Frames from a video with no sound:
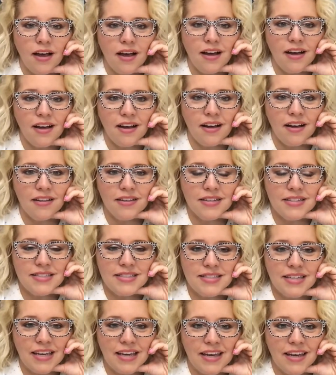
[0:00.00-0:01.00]
Uh, let's
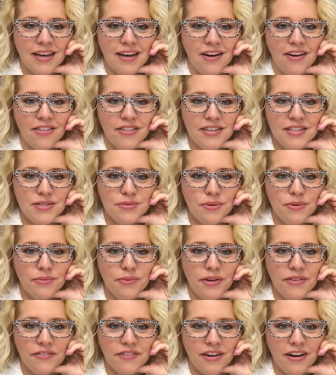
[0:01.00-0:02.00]
see. On this one,
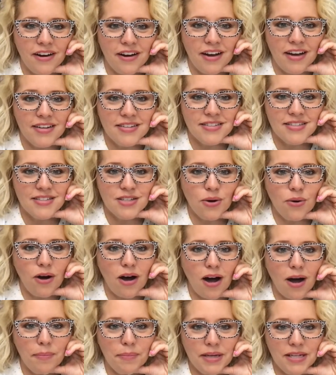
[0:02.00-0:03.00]
we've got So
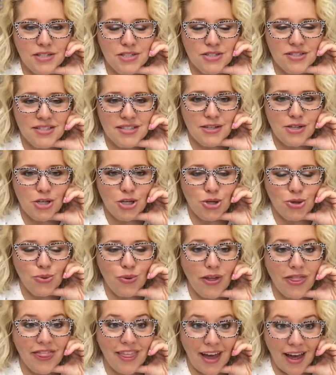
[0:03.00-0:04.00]
Hoppy to See
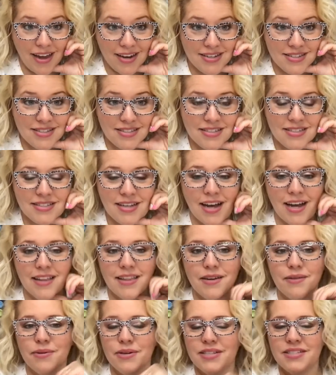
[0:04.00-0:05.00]
You. That is a design
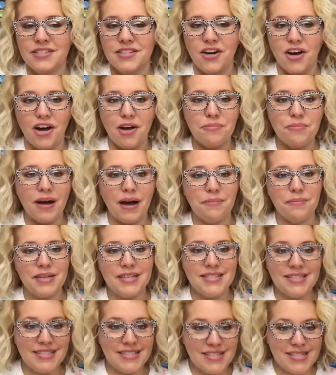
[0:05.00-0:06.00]
that was taught by
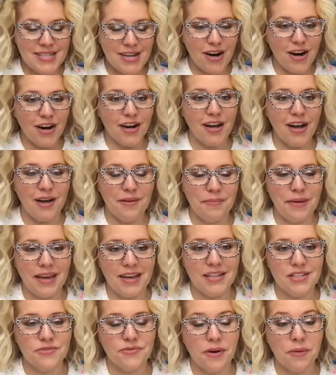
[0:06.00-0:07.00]
Miss Sarah
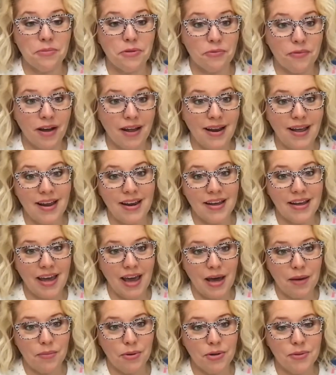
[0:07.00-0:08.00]
Cummings from the Redheaded
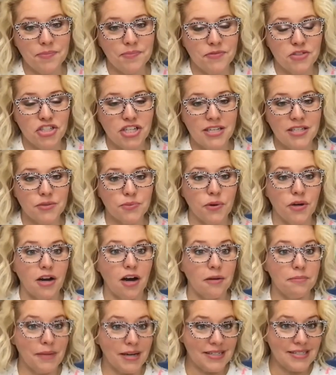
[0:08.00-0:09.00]
Camel. She is
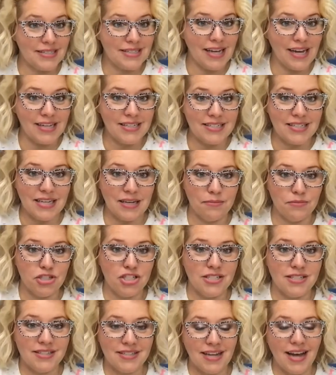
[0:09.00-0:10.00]
on my design team.
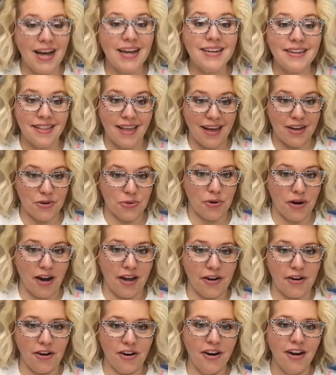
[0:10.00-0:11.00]
She designed that door
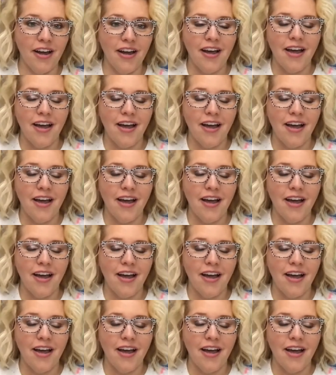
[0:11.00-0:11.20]
hanger.